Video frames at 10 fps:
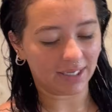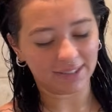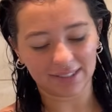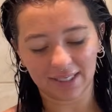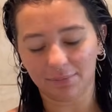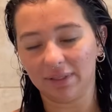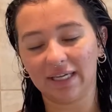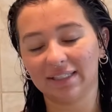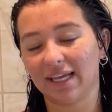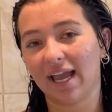isn't
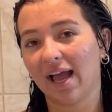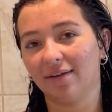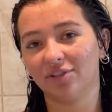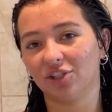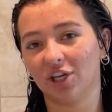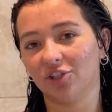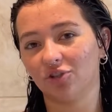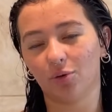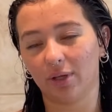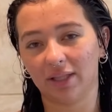because I have such
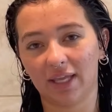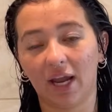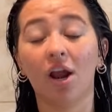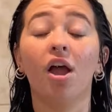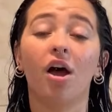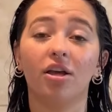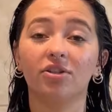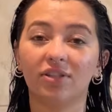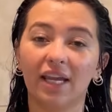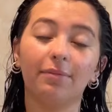oily hair.
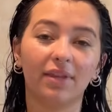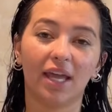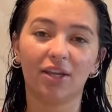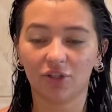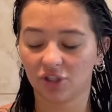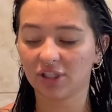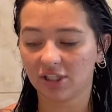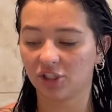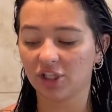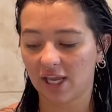Also, same thing, you're just
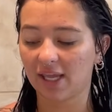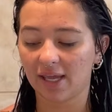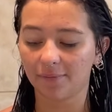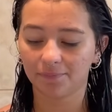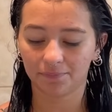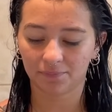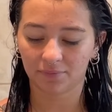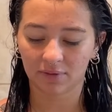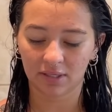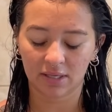gonna shake it,
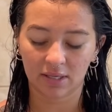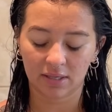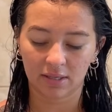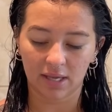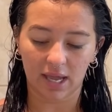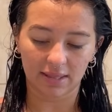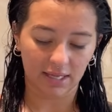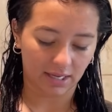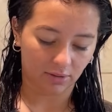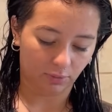and
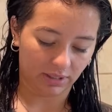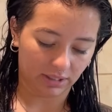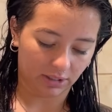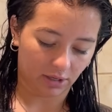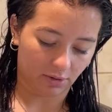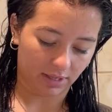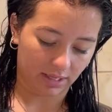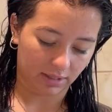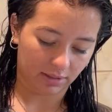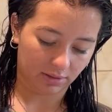then you can go
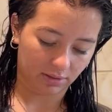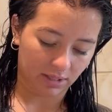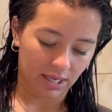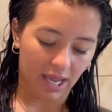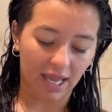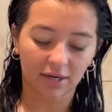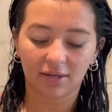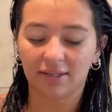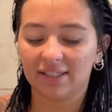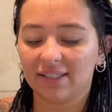in. And
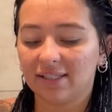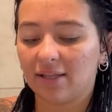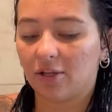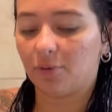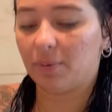this is a little